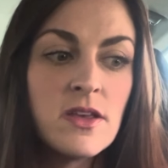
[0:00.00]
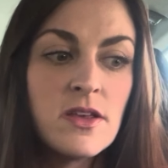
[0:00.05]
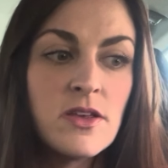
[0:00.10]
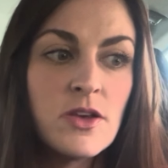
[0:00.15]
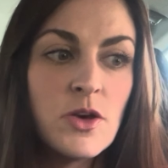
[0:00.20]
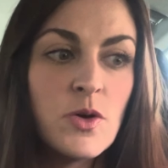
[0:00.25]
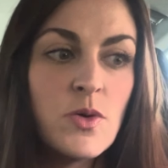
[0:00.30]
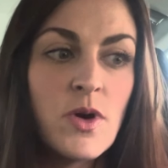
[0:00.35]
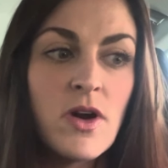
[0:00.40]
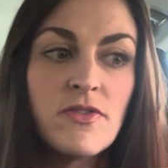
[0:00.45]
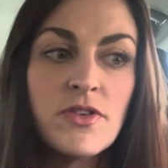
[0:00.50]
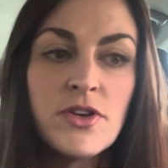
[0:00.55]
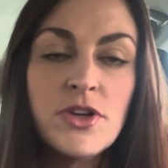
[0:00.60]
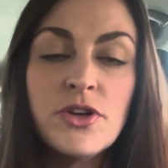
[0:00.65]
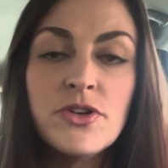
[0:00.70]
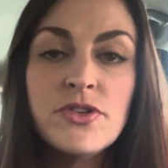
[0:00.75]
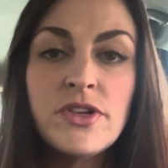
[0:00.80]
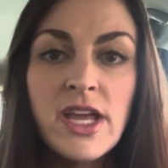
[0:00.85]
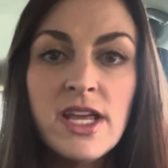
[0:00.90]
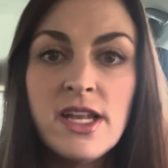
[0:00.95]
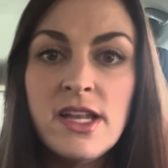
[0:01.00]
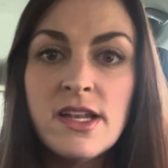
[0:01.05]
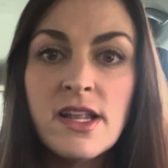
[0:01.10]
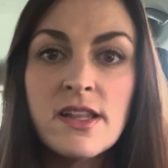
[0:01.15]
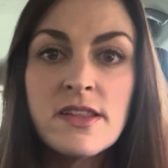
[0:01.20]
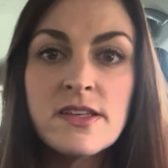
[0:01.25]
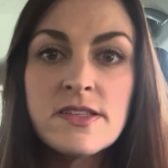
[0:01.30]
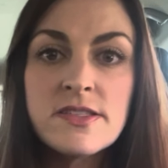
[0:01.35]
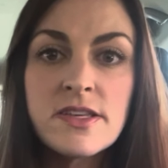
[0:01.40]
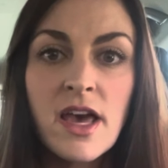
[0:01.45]
whoever you're dating at
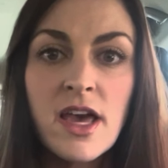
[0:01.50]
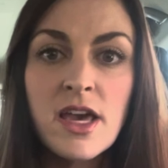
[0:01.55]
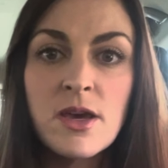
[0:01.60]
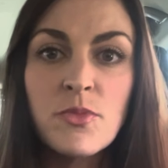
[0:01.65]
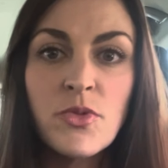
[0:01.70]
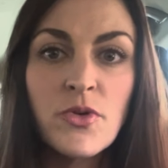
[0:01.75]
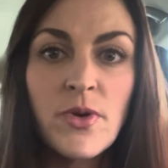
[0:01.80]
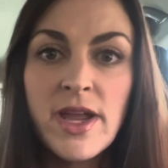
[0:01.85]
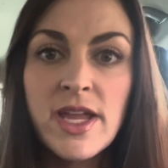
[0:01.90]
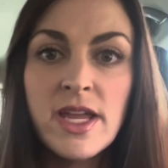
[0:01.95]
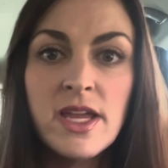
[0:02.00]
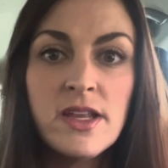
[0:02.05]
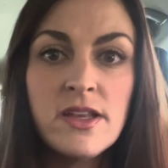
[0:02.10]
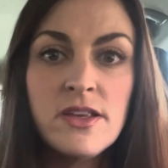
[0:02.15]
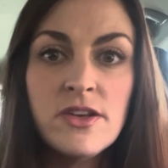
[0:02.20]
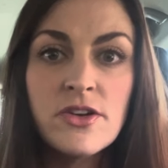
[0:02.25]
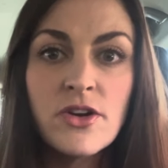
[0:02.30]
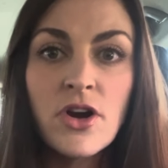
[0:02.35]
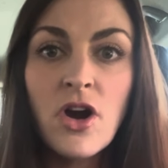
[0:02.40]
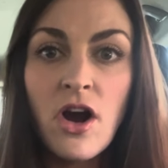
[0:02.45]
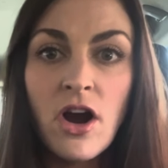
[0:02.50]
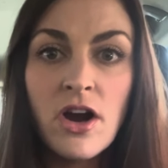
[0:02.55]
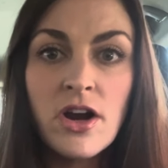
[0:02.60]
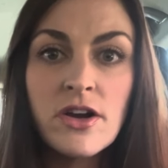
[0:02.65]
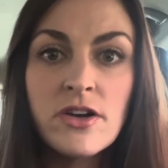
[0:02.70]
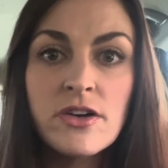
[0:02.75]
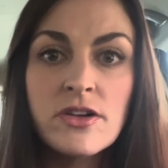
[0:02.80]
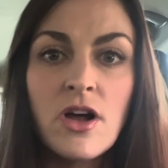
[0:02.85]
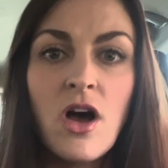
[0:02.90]
the time, breaking your heart.